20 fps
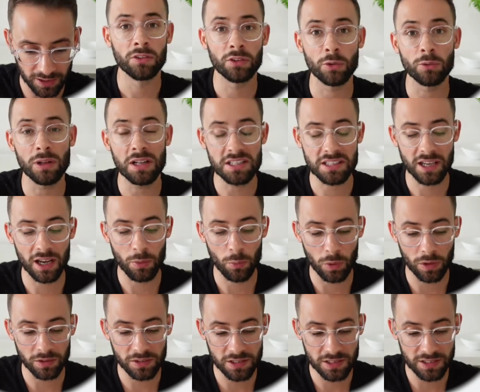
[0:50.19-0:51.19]
So let's say I
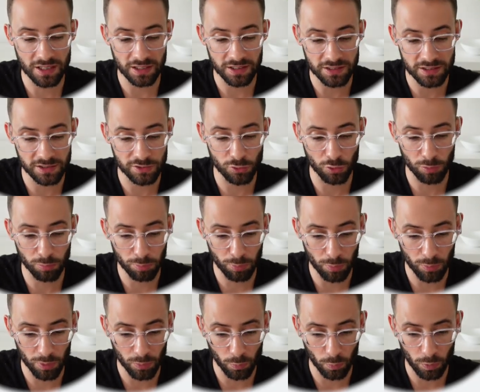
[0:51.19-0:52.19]
want to stake
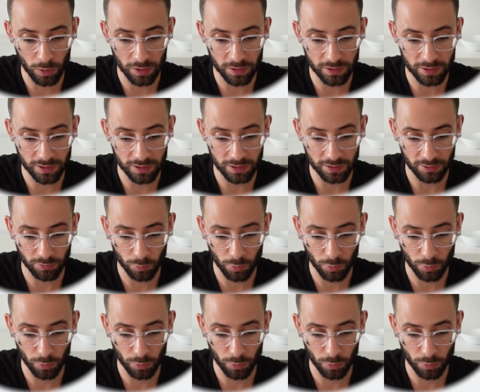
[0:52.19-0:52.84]
0.1 ETH.